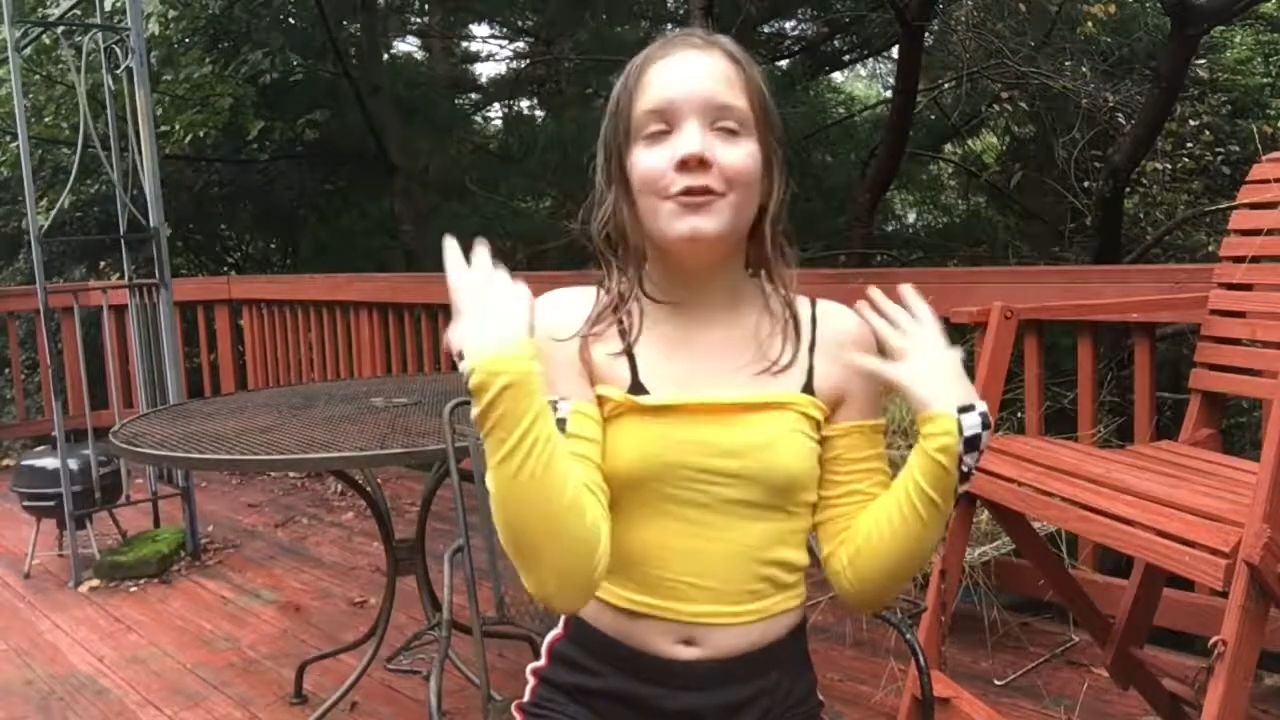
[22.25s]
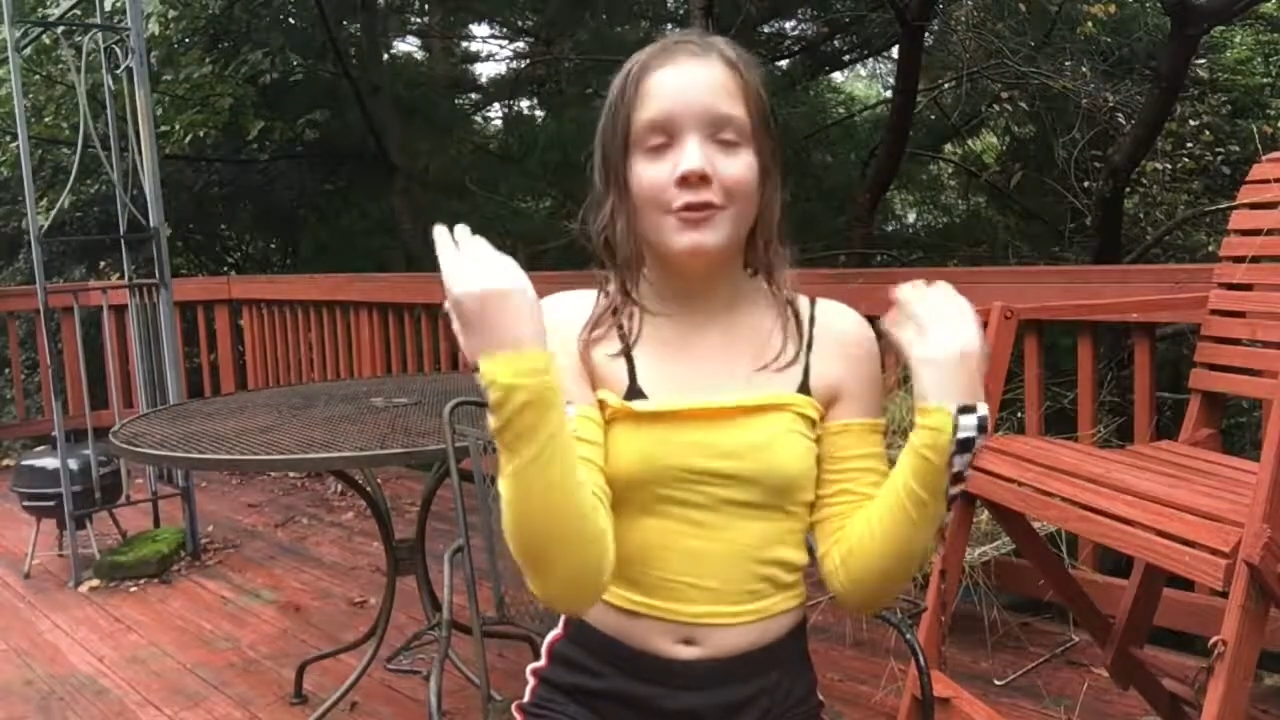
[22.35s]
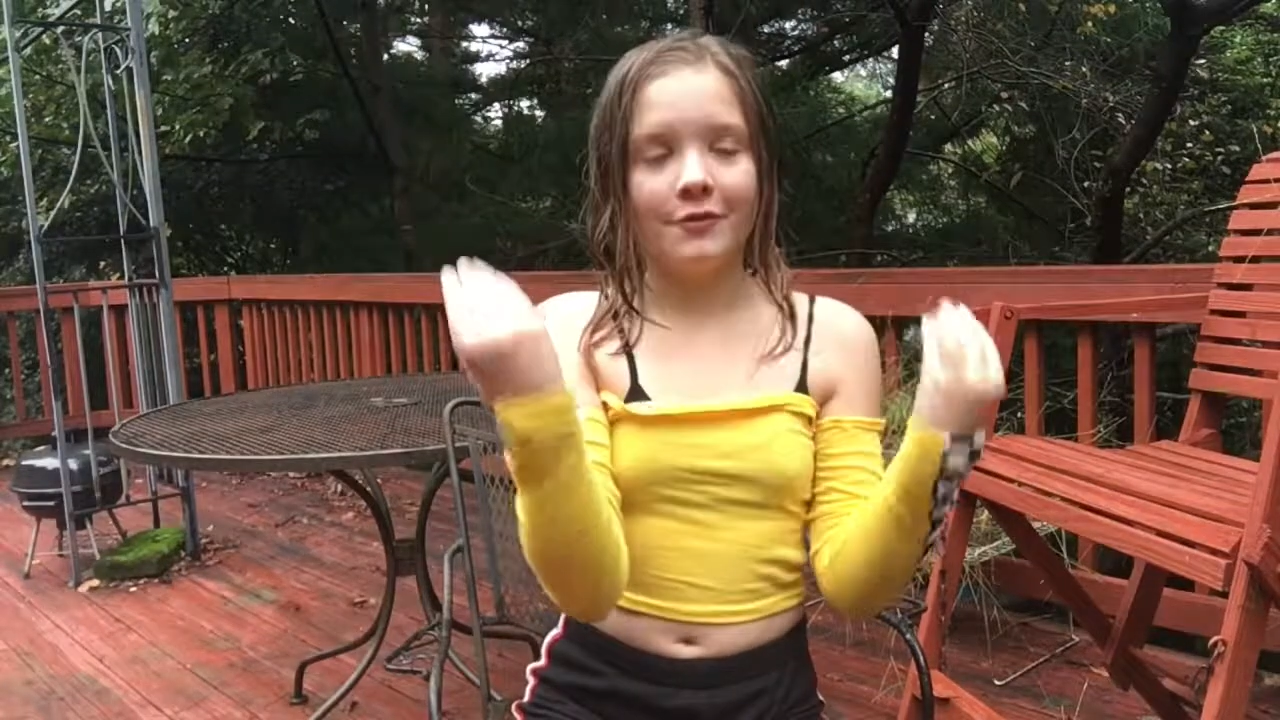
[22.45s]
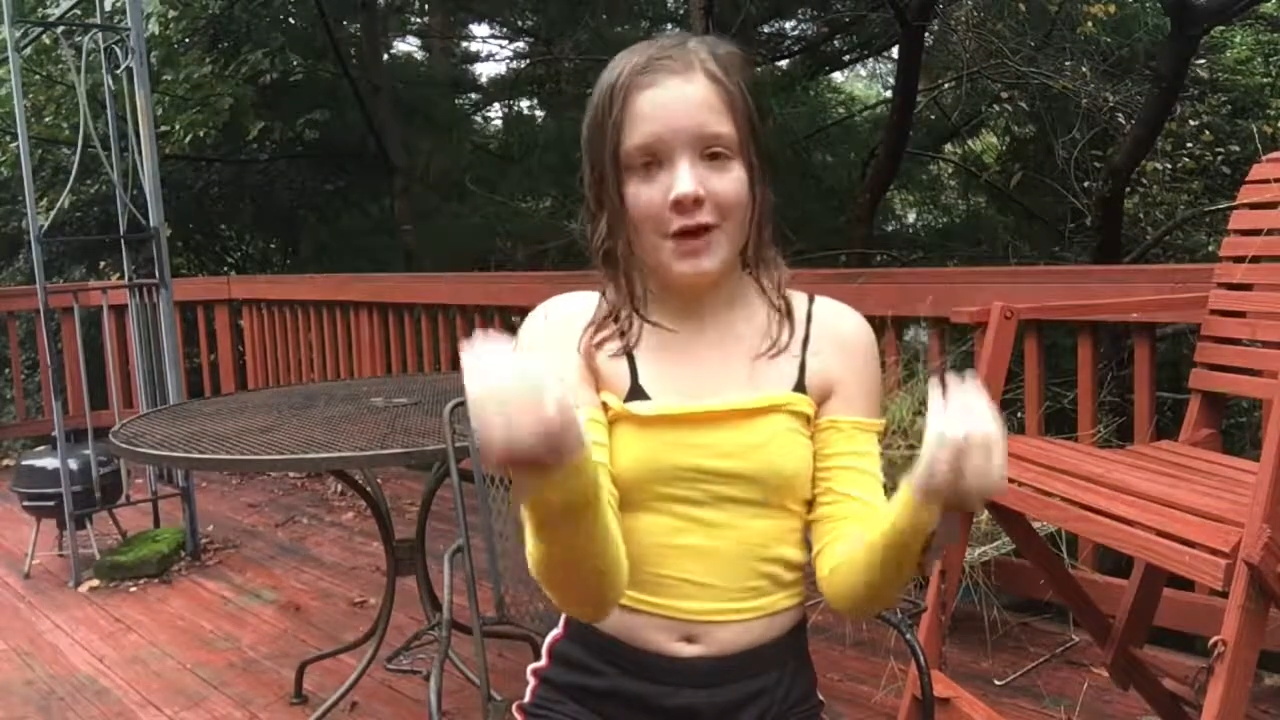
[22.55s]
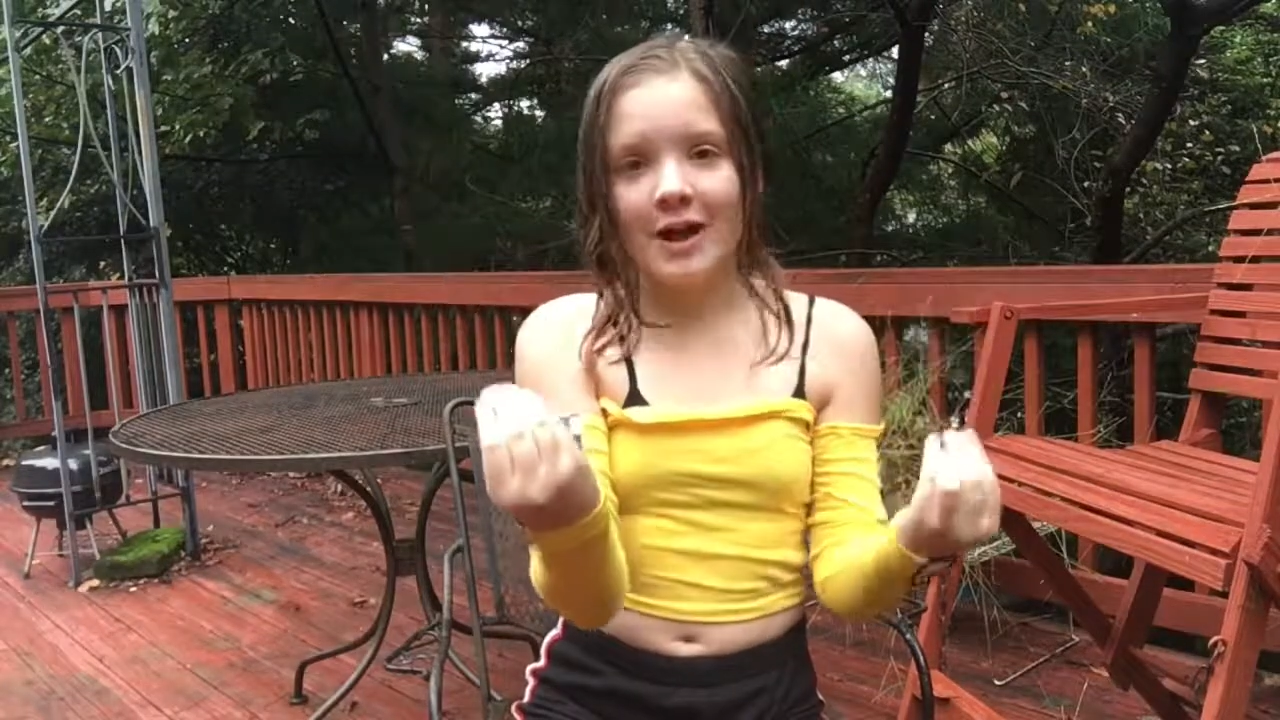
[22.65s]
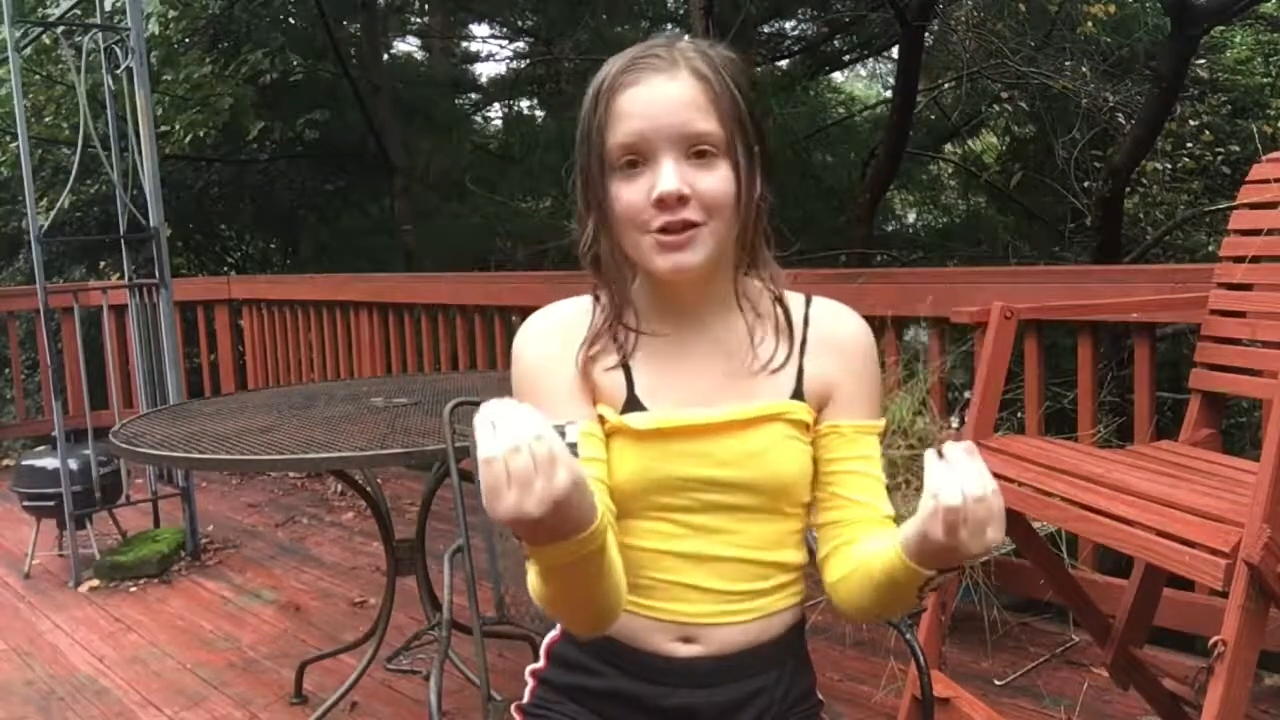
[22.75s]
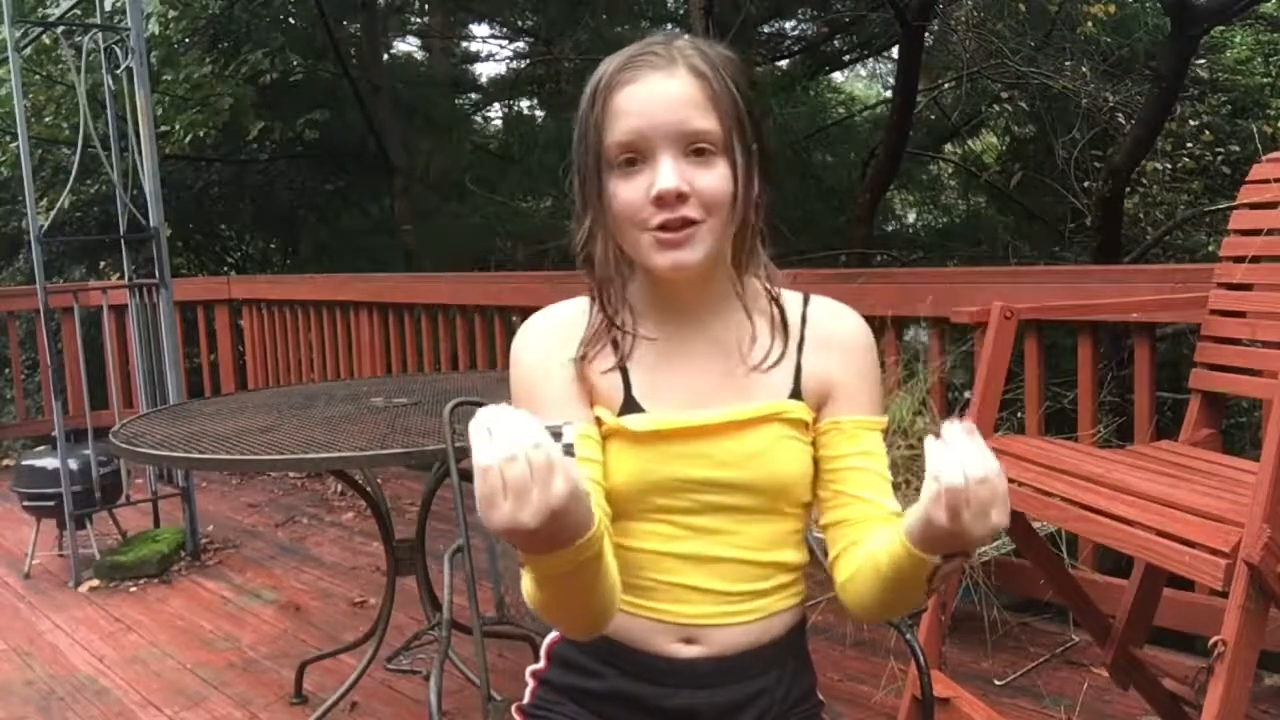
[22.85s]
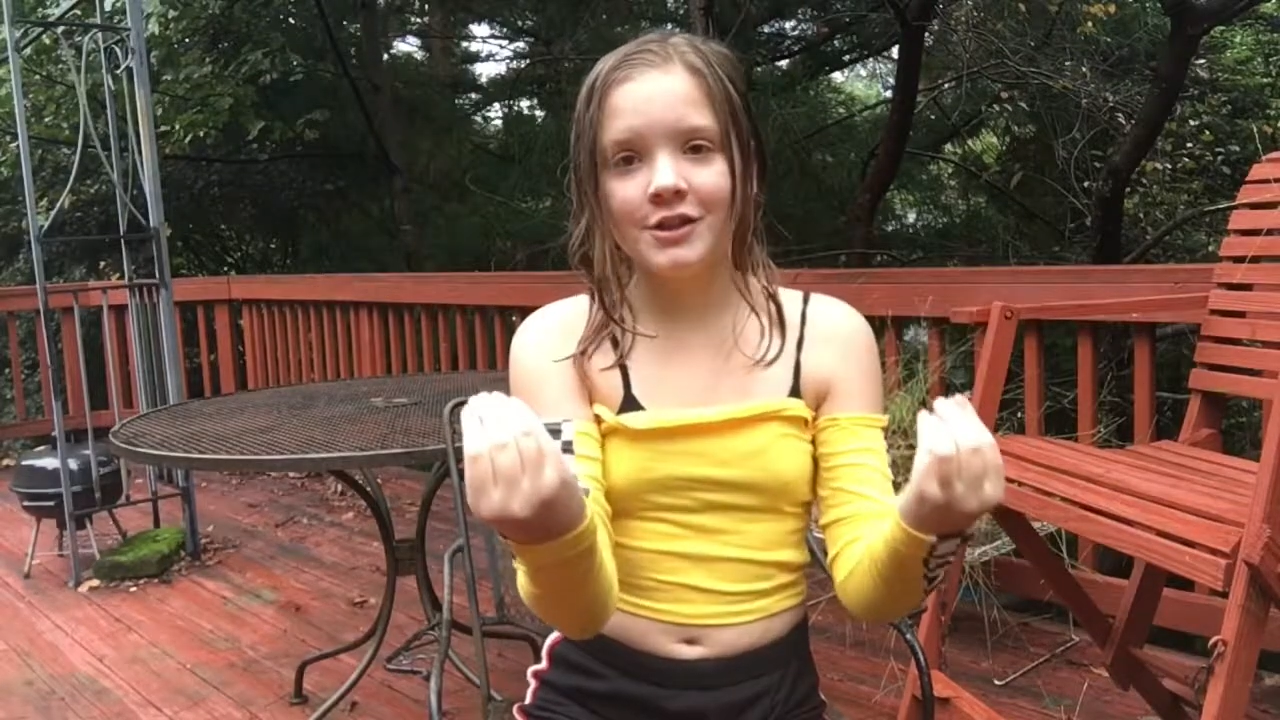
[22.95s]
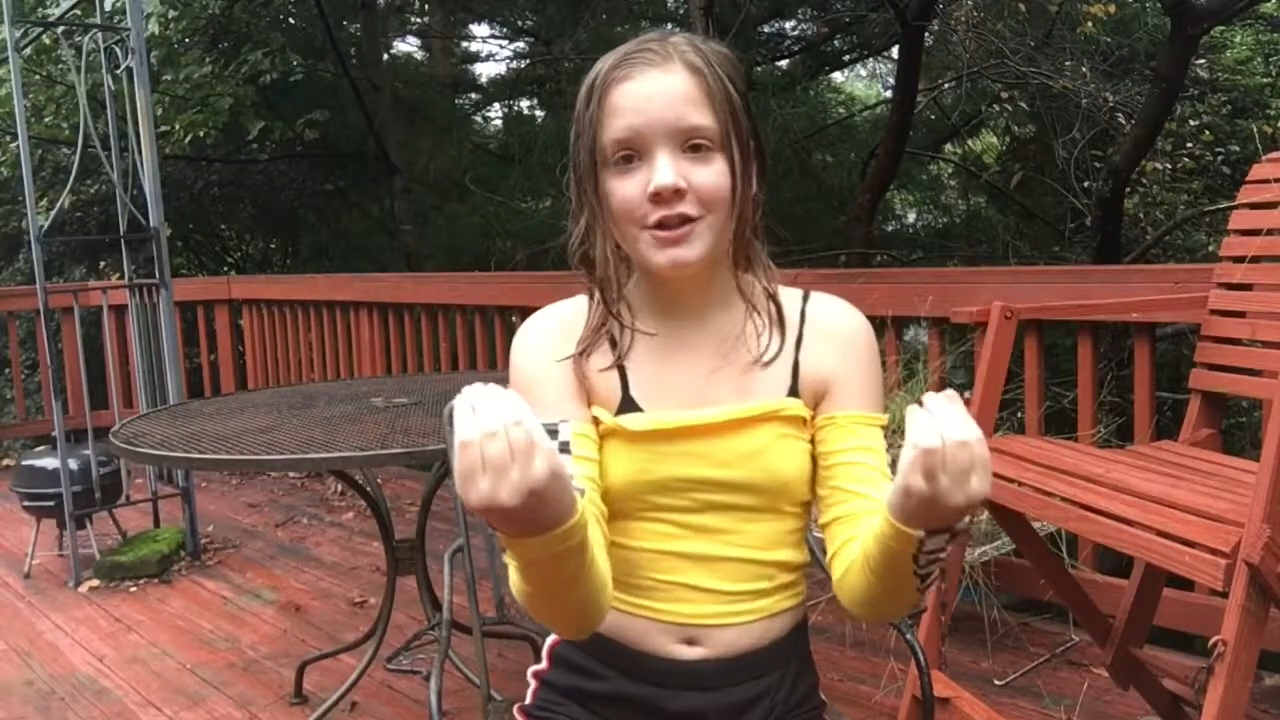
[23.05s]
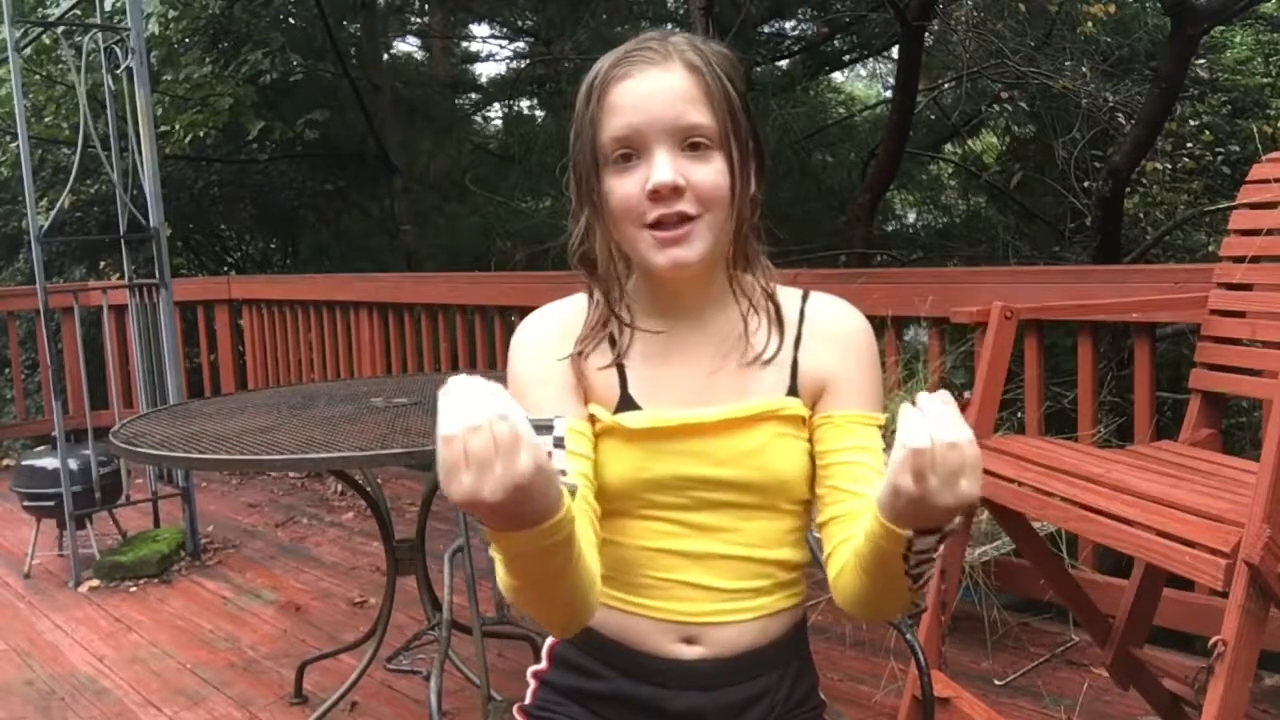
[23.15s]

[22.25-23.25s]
refreshed.